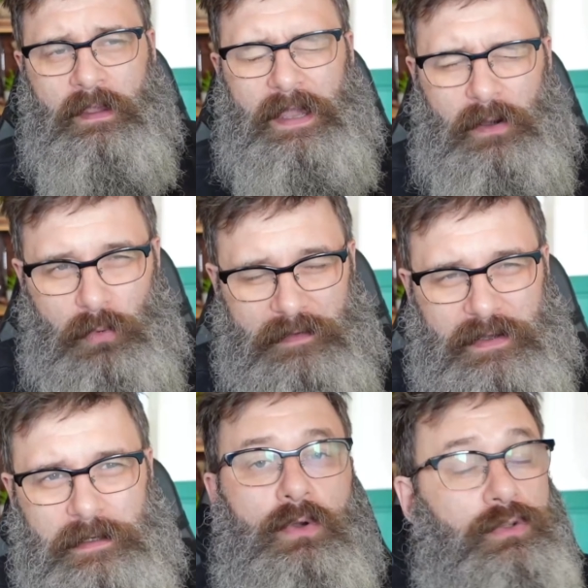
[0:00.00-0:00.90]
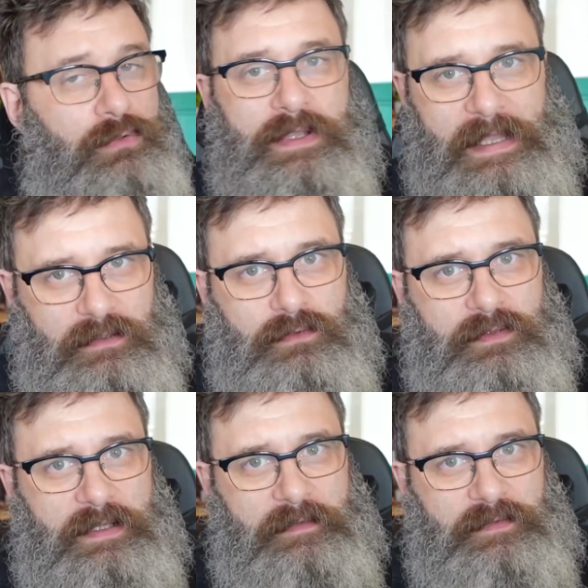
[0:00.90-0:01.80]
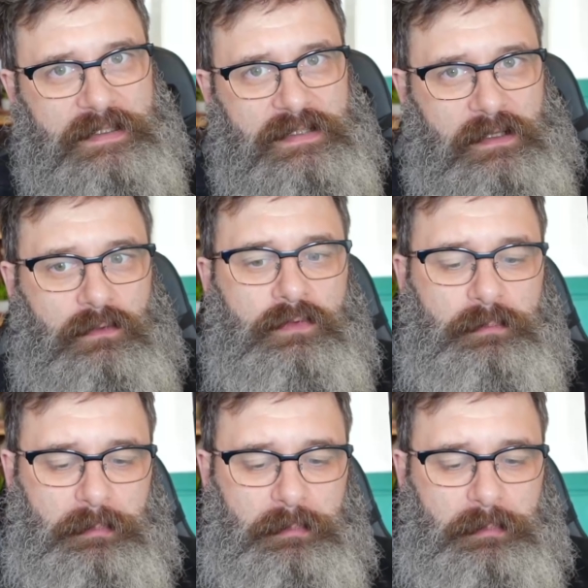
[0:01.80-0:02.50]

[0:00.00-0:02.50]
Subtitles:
However, you can use Cloudflare tunnels,